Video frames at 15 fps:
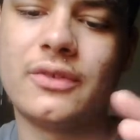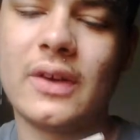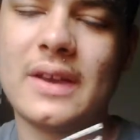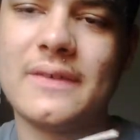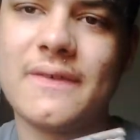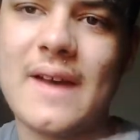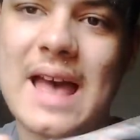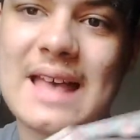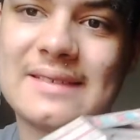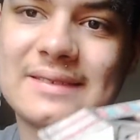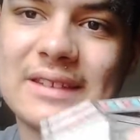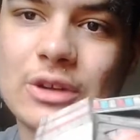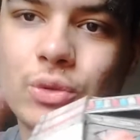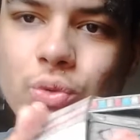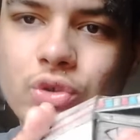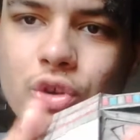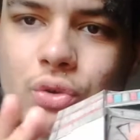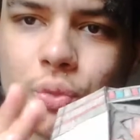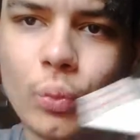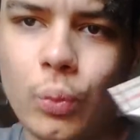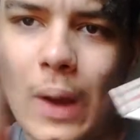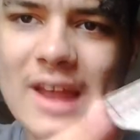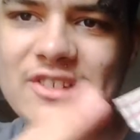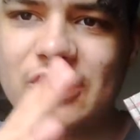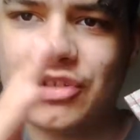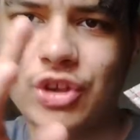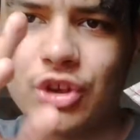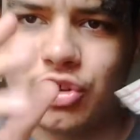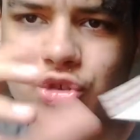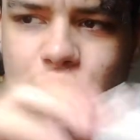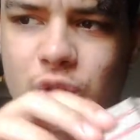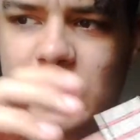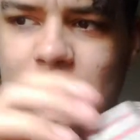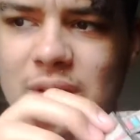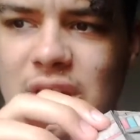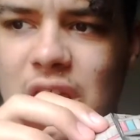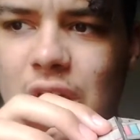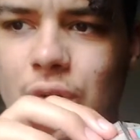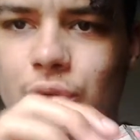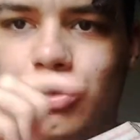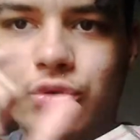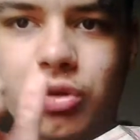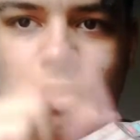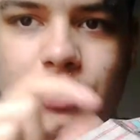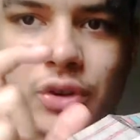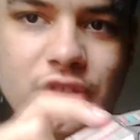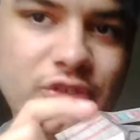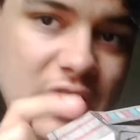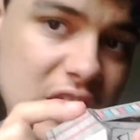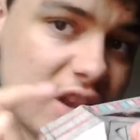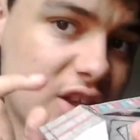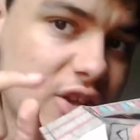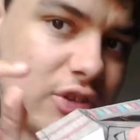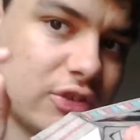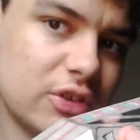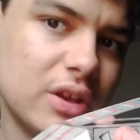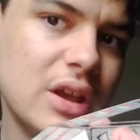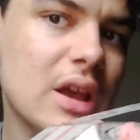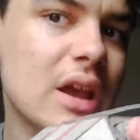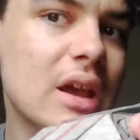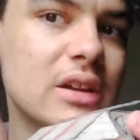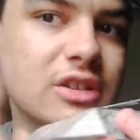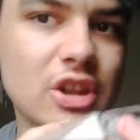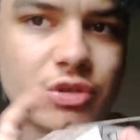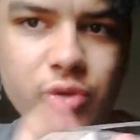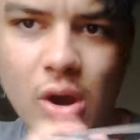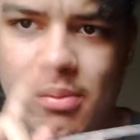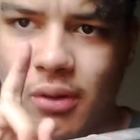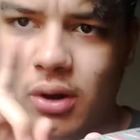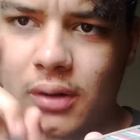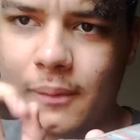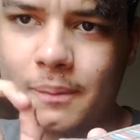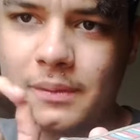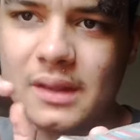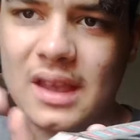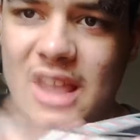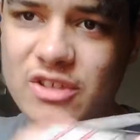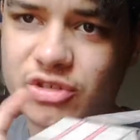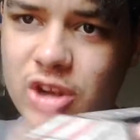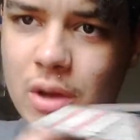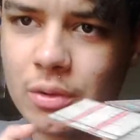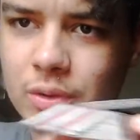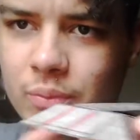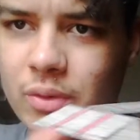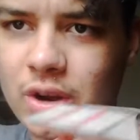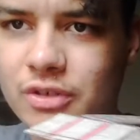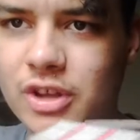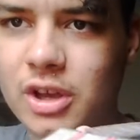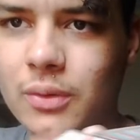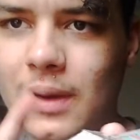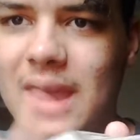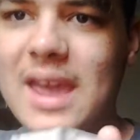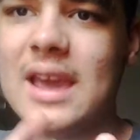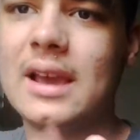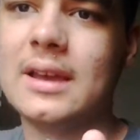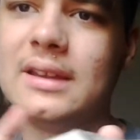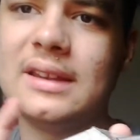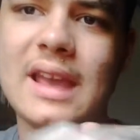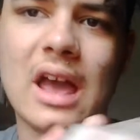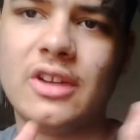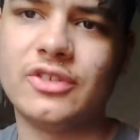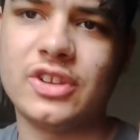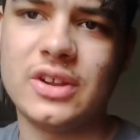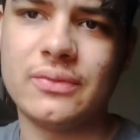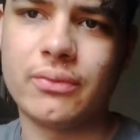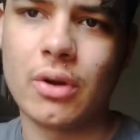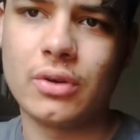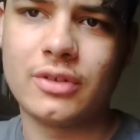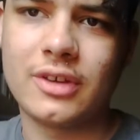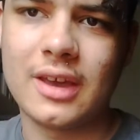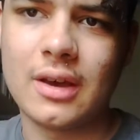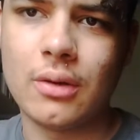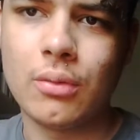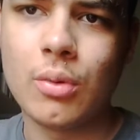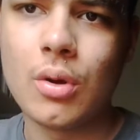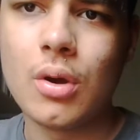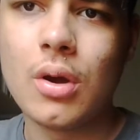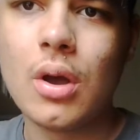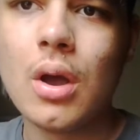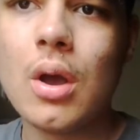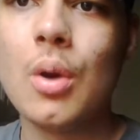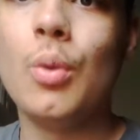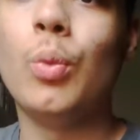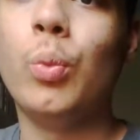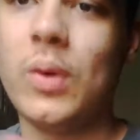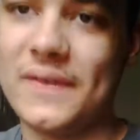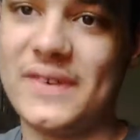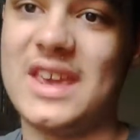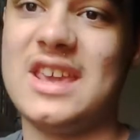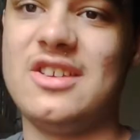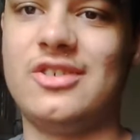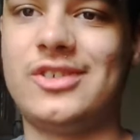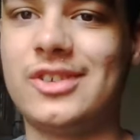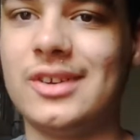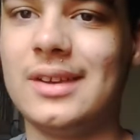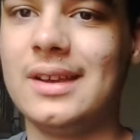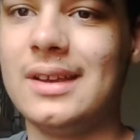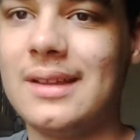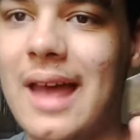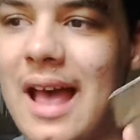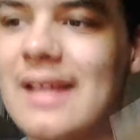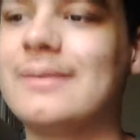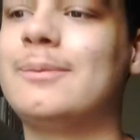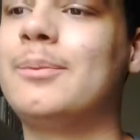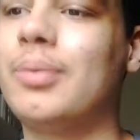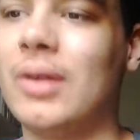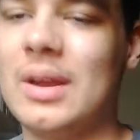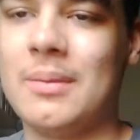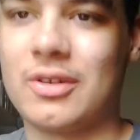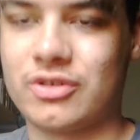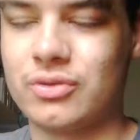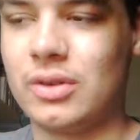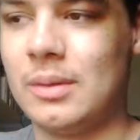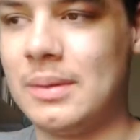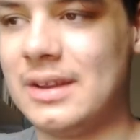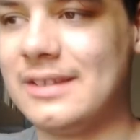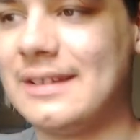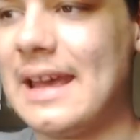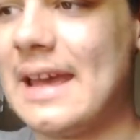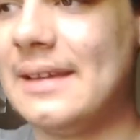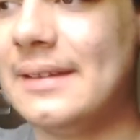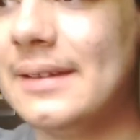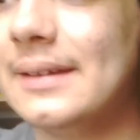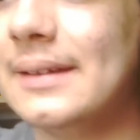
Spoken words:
very fast, and also the wedge is extremely low. Trust me when I say this. This robot is lower than Roadkill. It can get underneath Roadkill with ease. That's pretty much all I'm going to say.